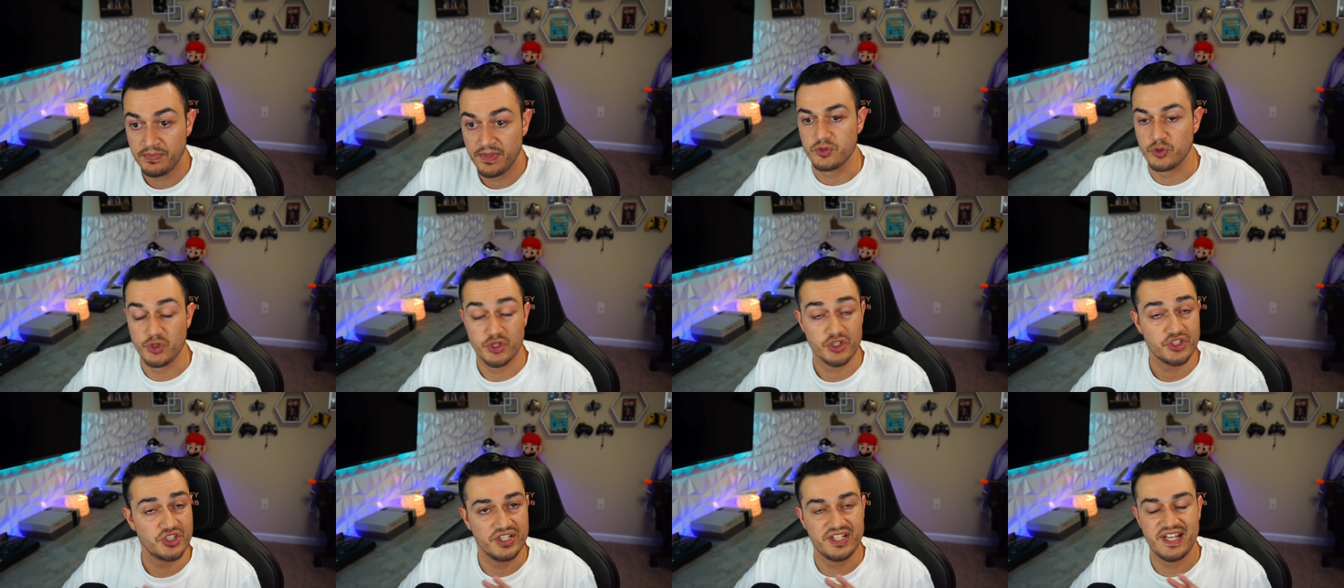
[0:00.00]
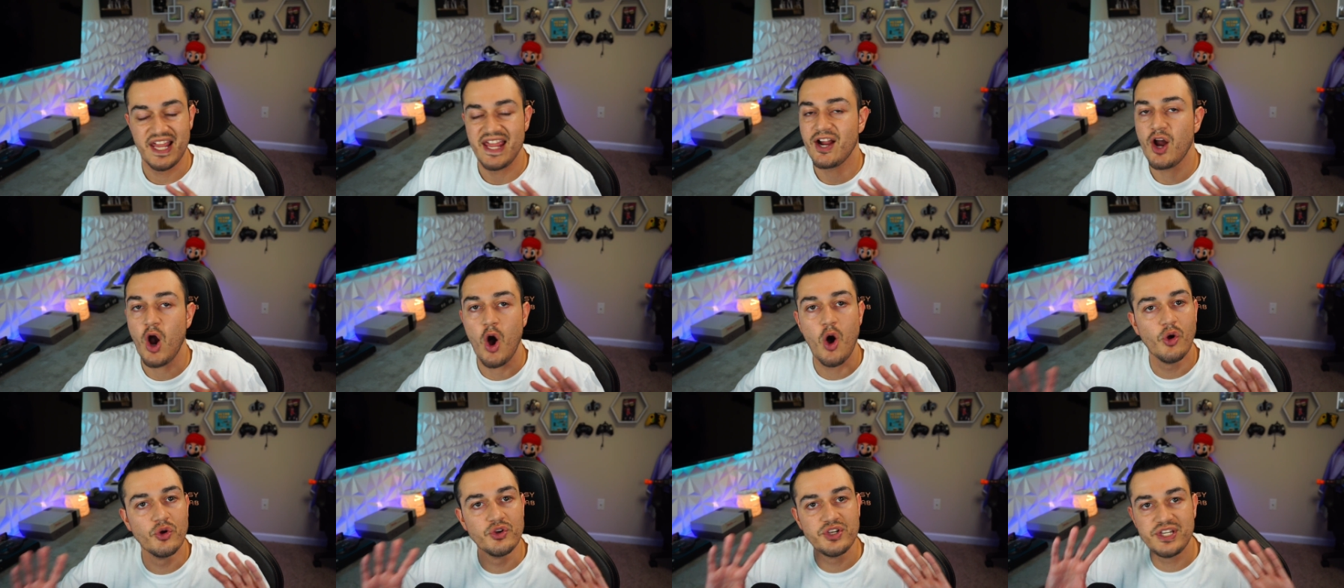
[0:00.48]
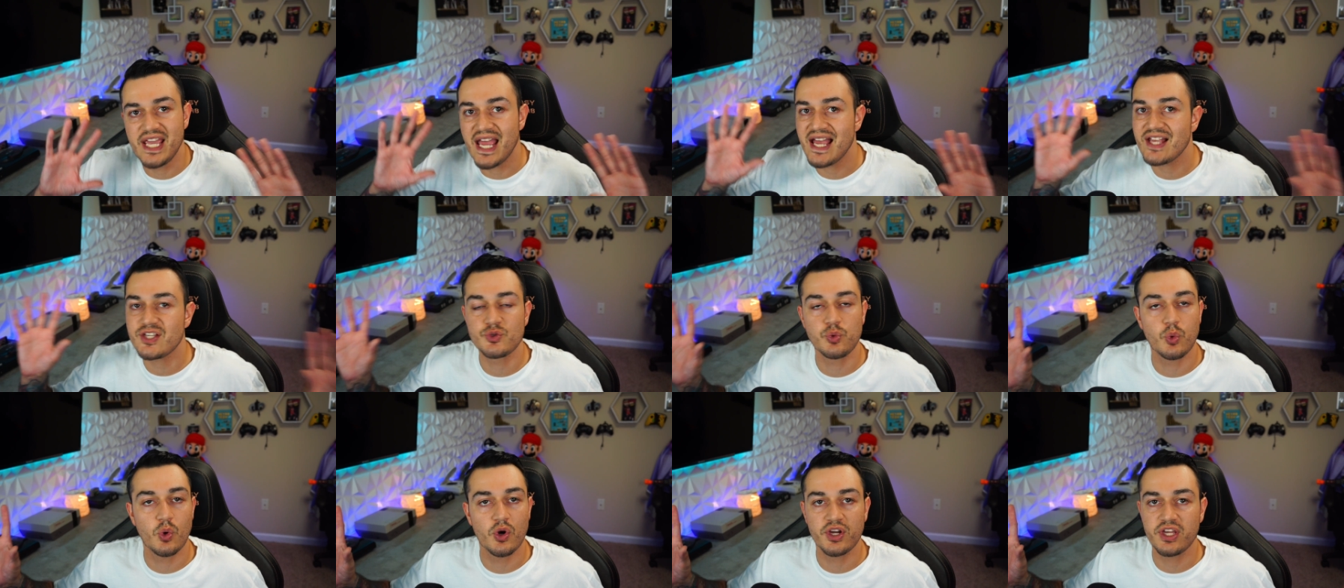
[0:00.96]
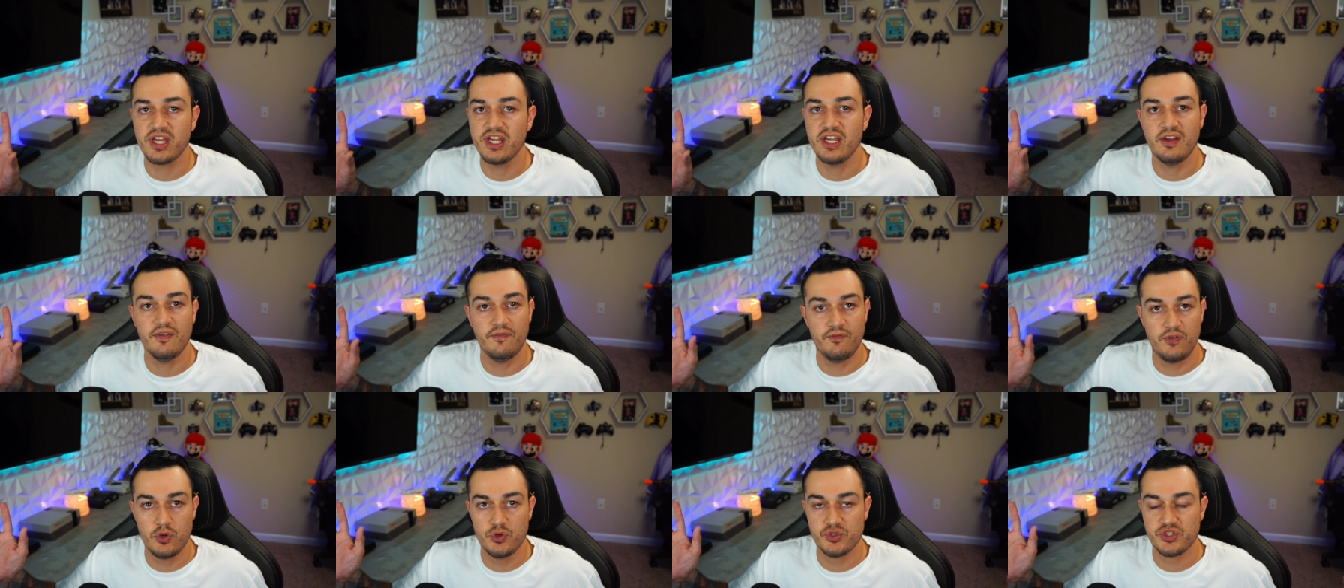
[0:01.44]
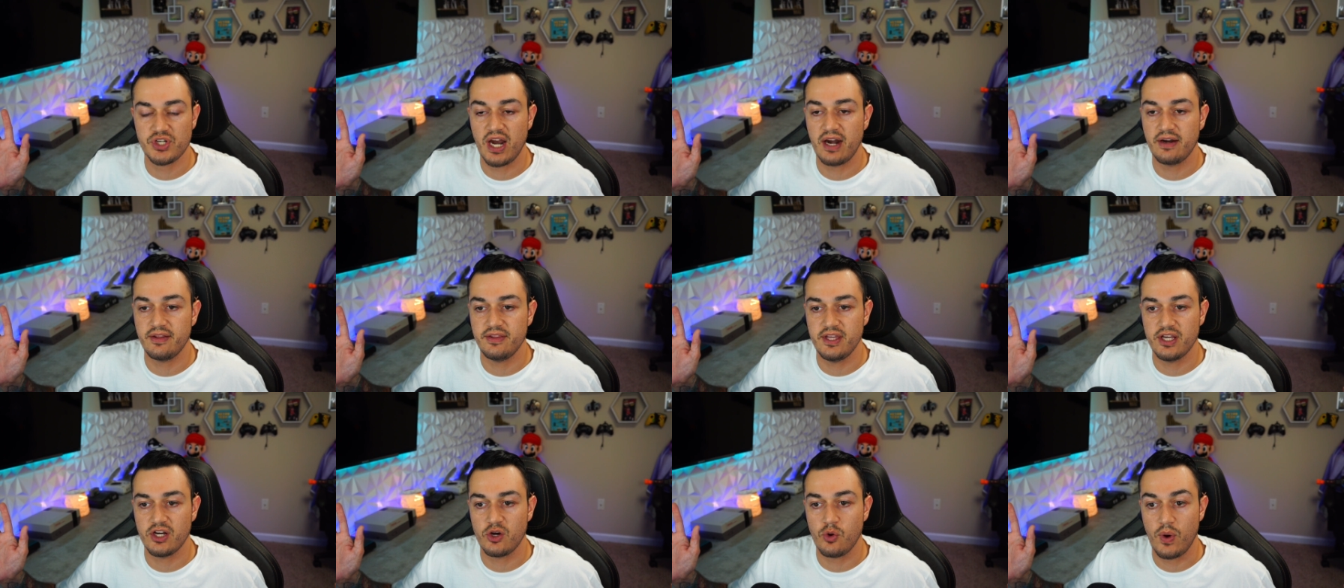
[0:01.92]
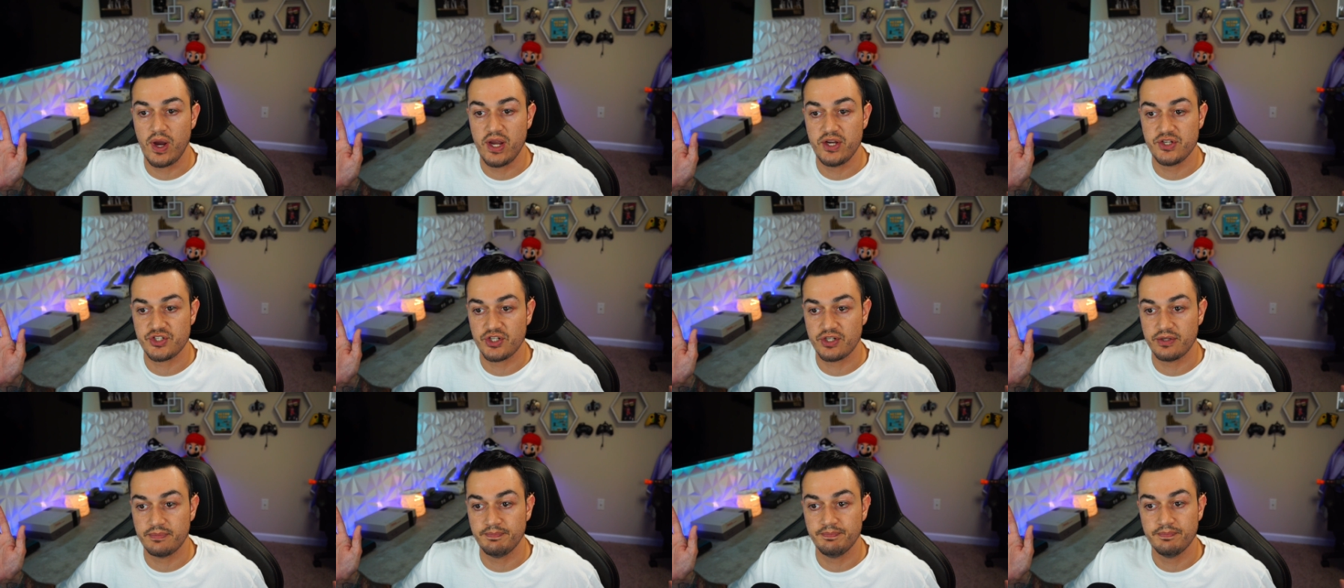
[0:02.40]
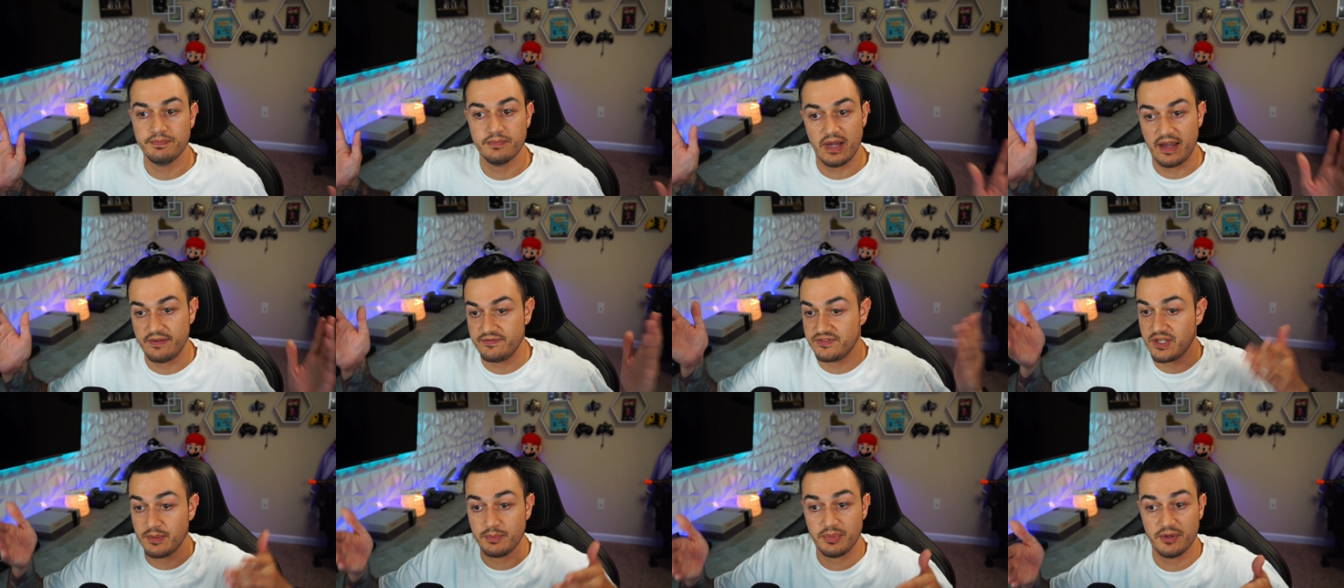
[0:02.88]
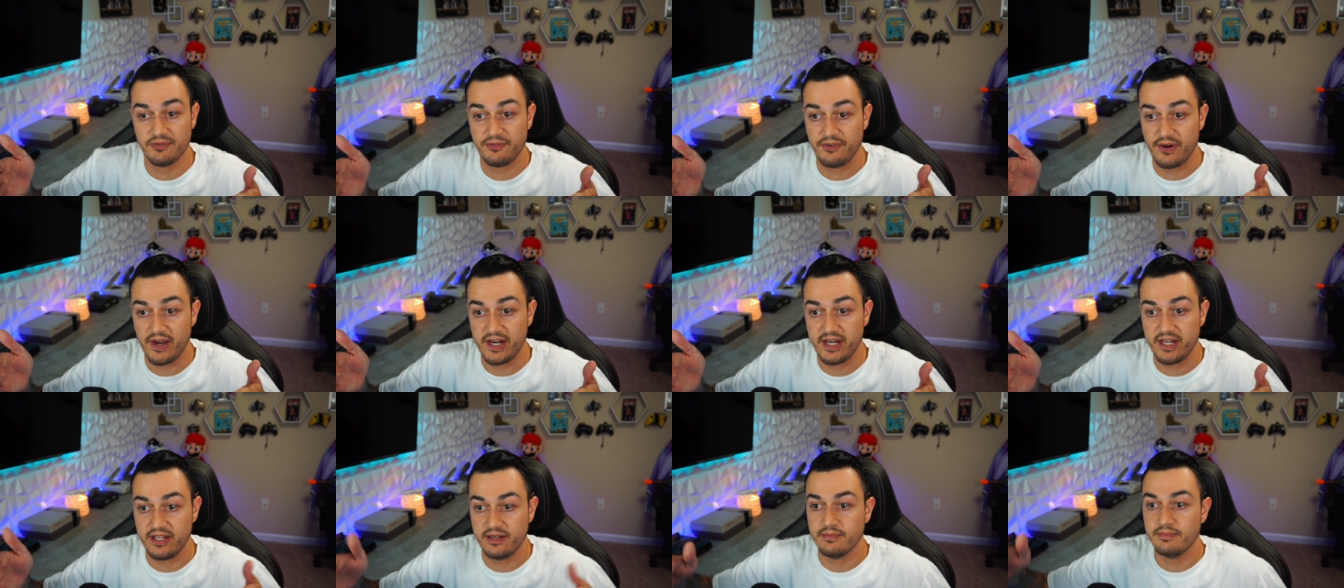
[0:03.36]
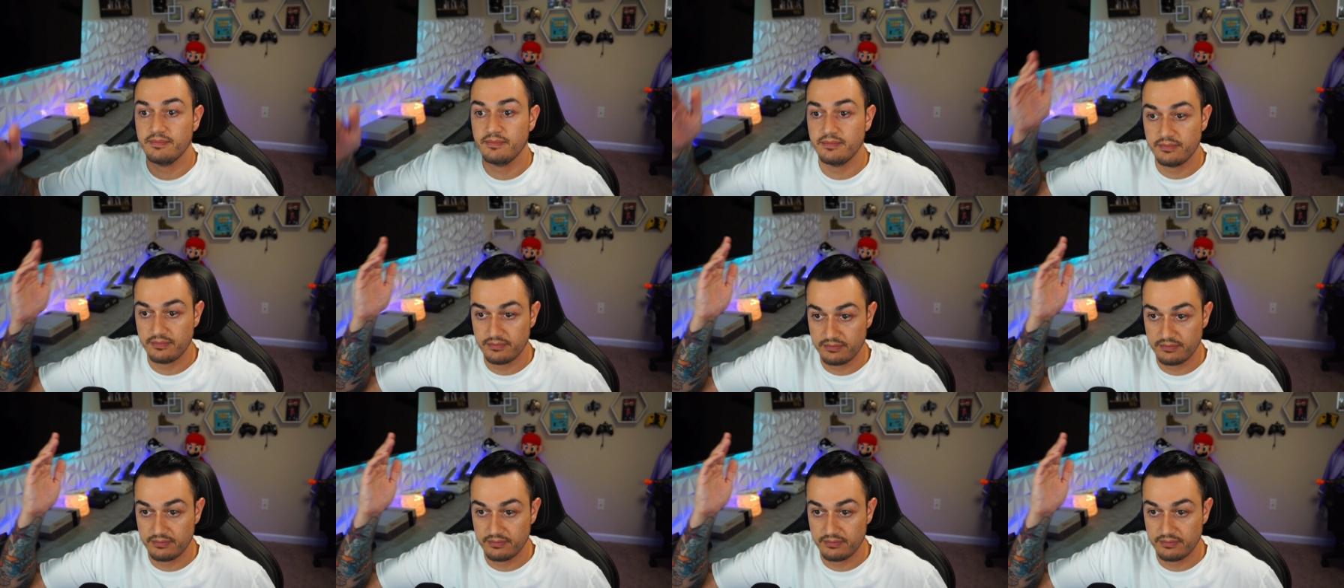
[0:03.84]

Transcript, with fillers: So just to take all guesswork and confusion out of the equation, I've simplified it